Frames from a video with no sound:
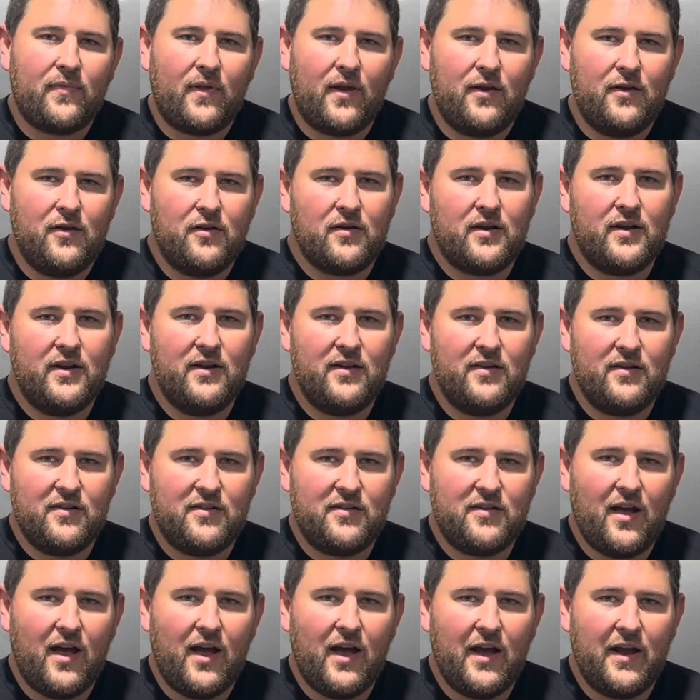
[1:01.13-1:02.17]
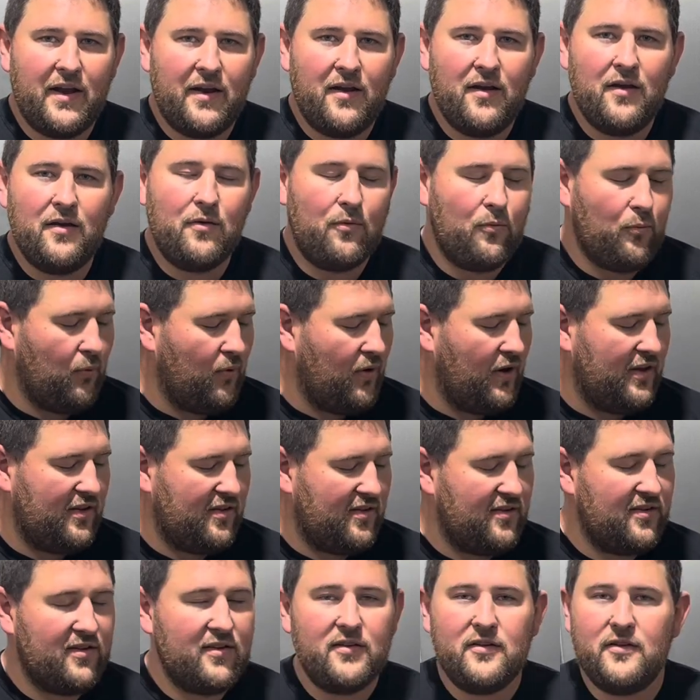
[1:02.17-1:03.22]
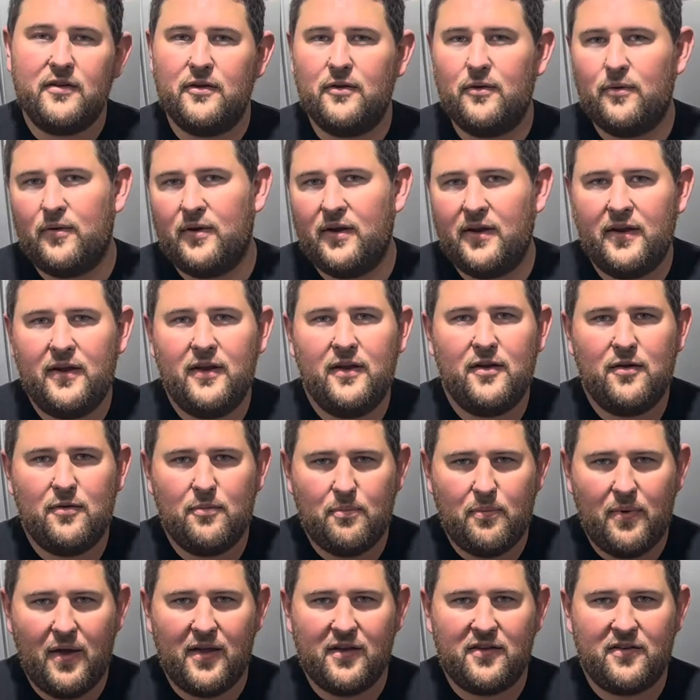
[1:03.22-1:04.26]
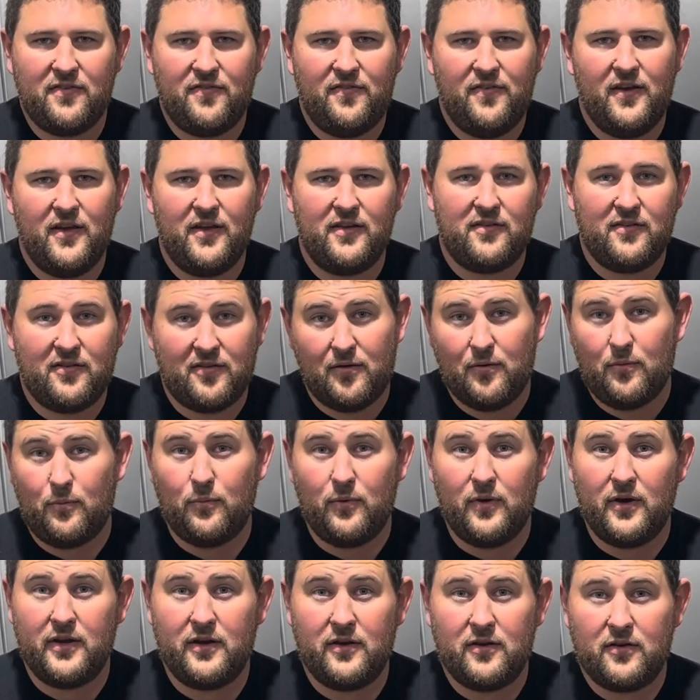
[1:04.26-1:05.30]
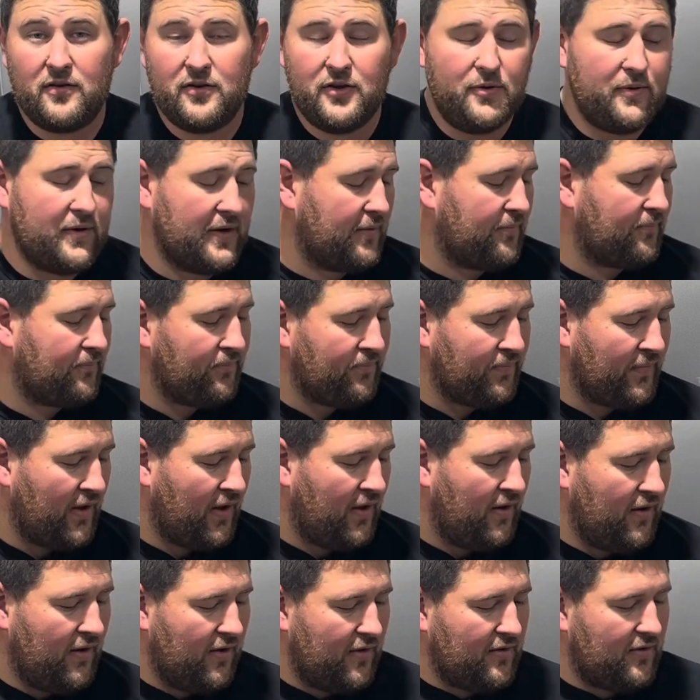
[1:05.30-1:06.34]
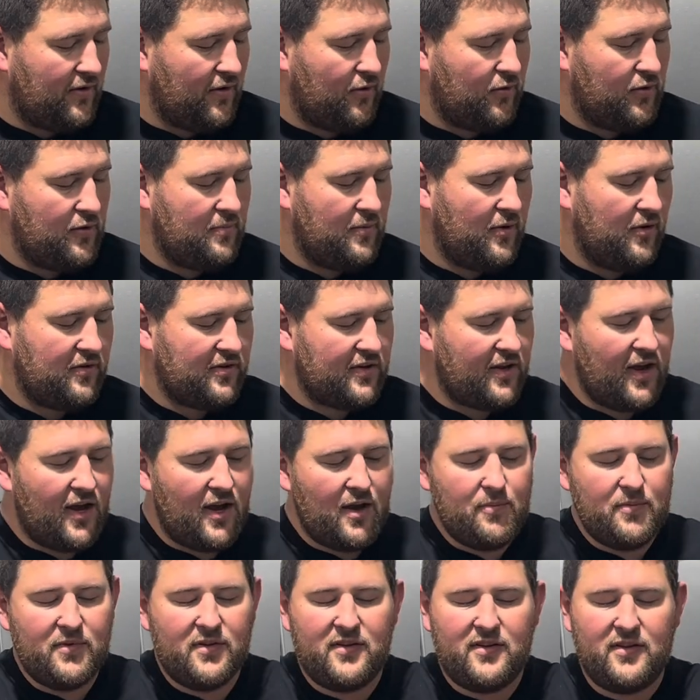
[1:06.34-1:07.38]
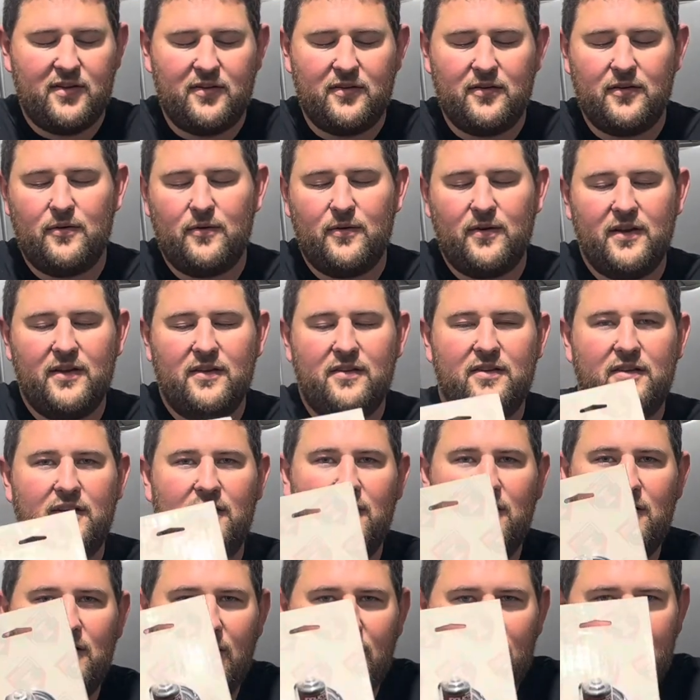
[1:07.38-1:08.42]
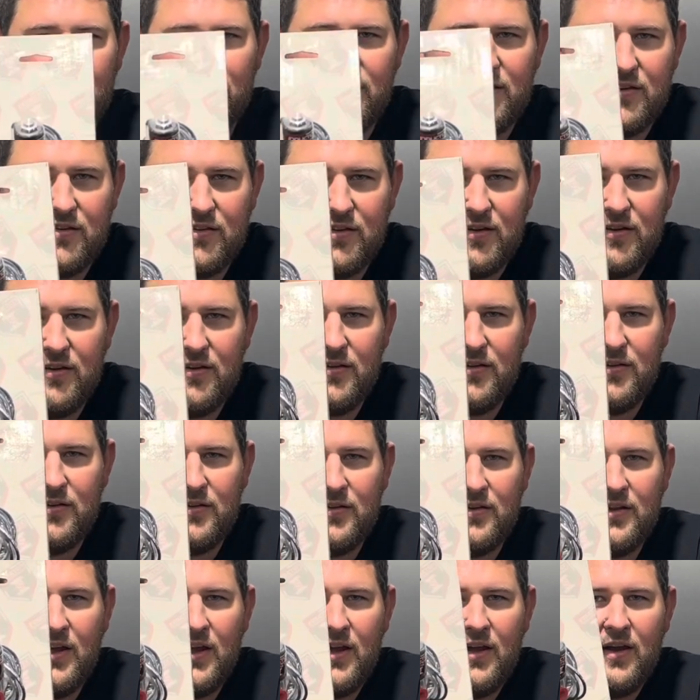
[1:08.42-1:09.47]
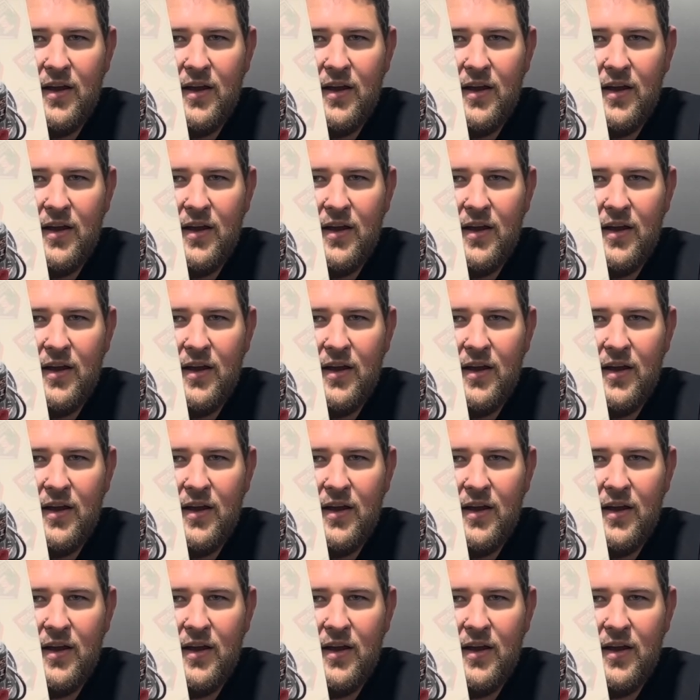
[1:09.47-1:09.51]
you're going to decide what solenoid best fits what you're doing. So the most common solenoids are these little,